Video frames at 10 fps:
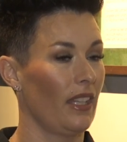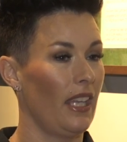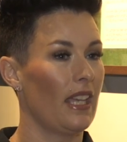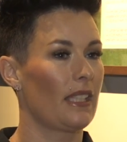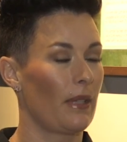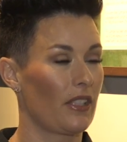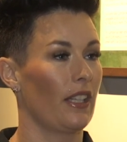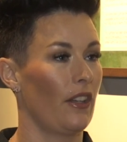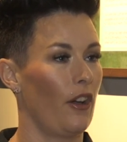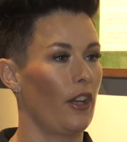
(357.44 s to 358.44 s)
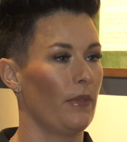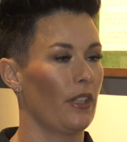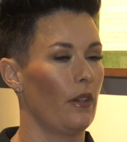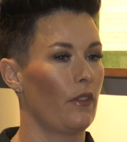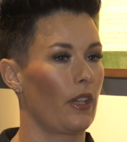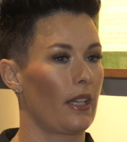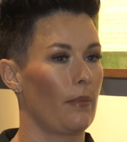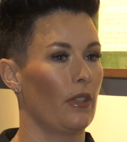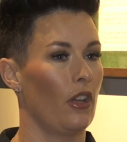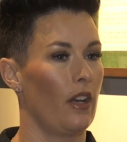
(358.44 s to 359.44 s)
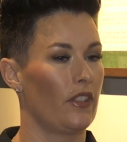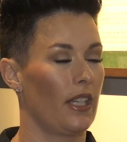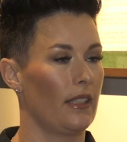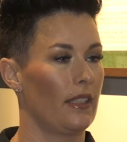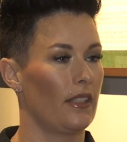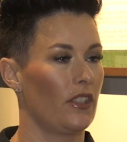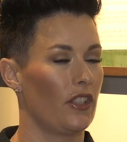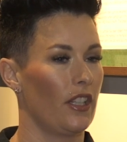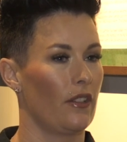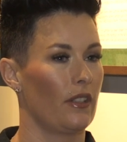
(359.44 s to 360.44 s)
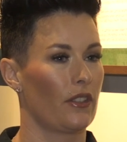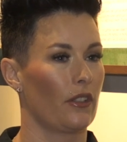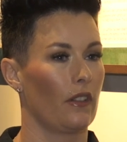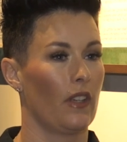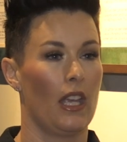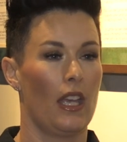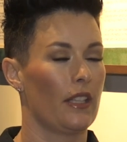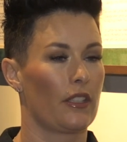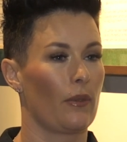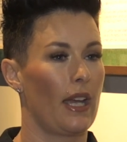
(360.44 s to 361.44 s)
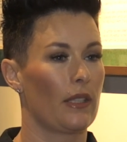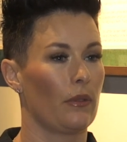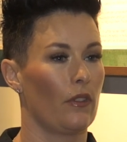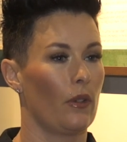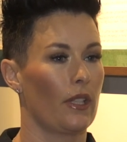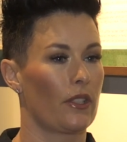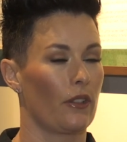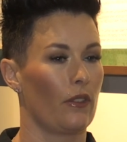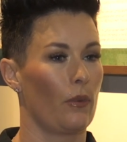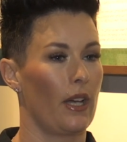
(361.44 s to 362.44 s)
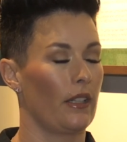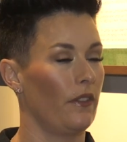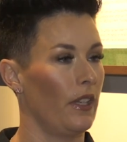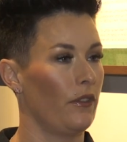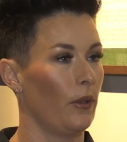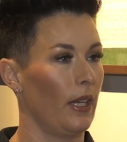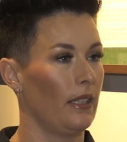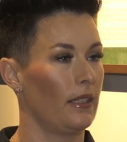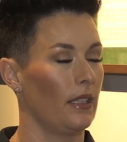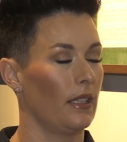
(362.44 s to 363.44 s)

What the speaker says: Yeah, especially at home, you know, we've got a couple of live chances this year, and sort of it's a race we've always sort of won a fair few heats in